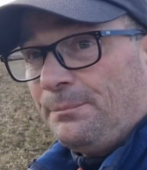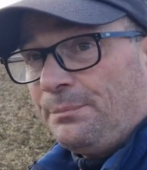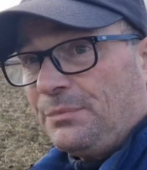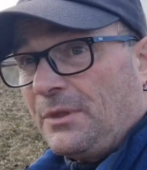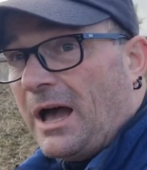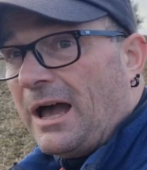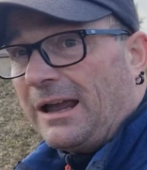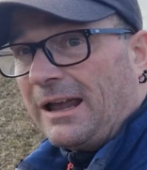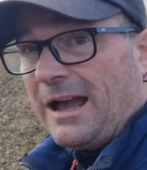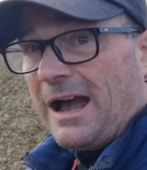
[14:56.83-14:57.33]

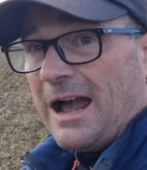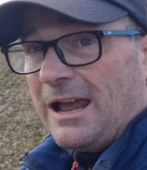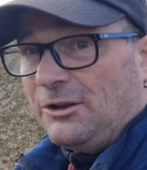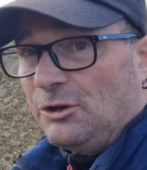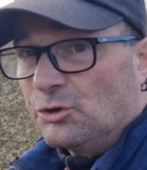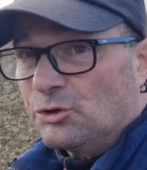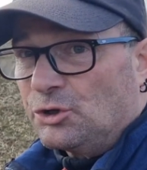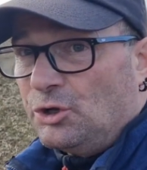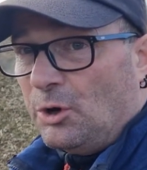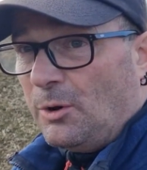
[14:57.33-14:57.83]
That guy
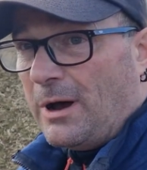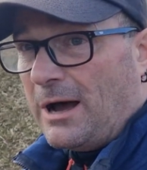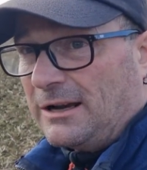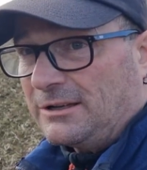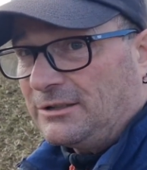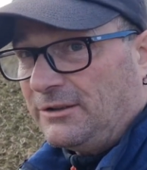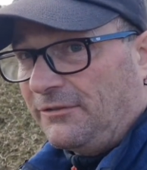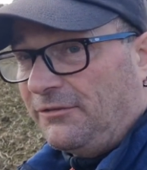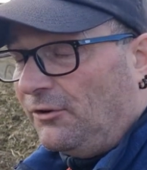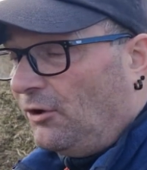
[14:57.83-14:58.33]
does know how
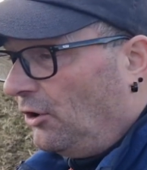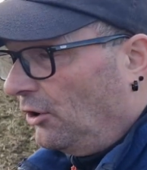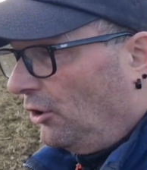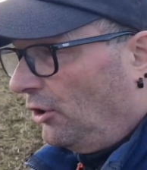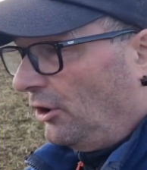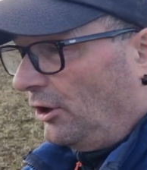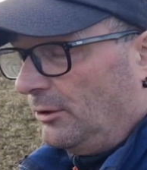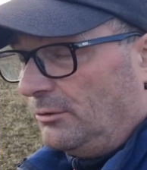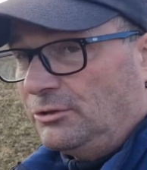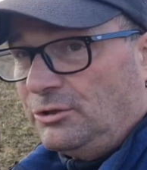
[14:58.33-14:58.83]
to fall
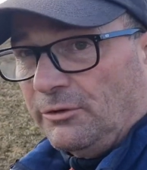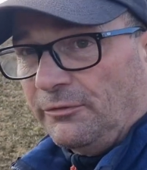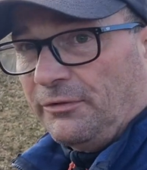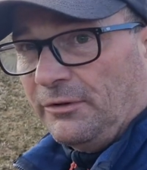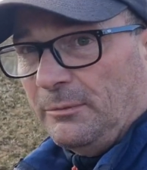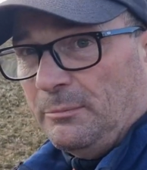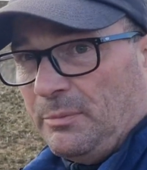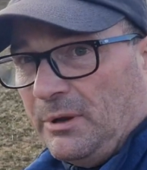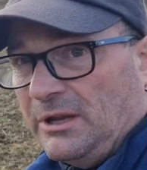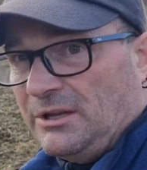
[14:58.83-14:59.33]
on a
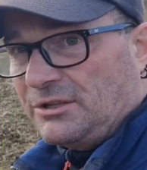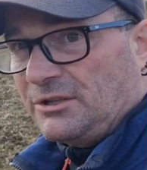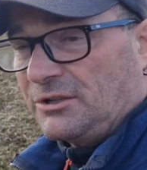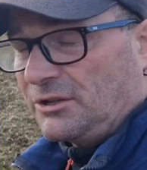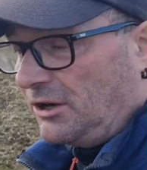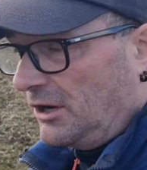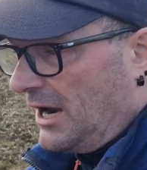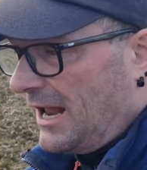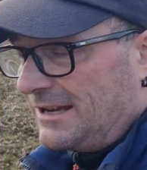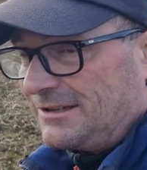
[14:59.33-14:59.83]
chuffing piece of
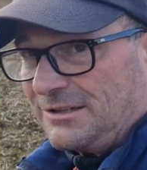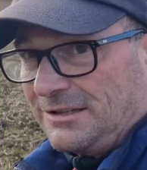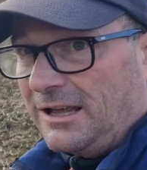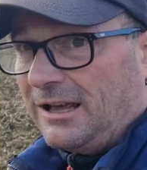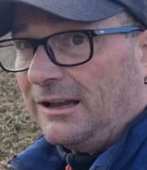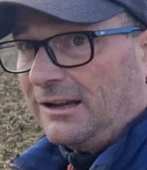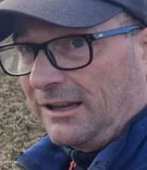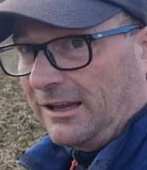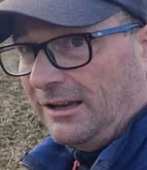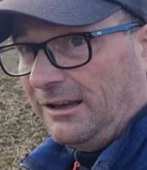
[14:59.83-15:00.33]
grass,
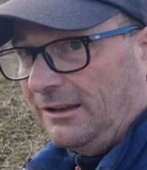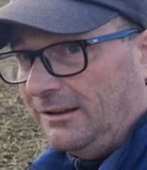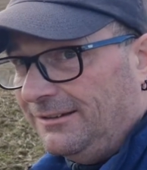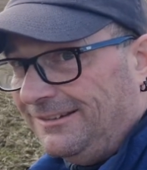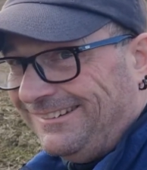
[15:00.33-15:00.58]
that kid.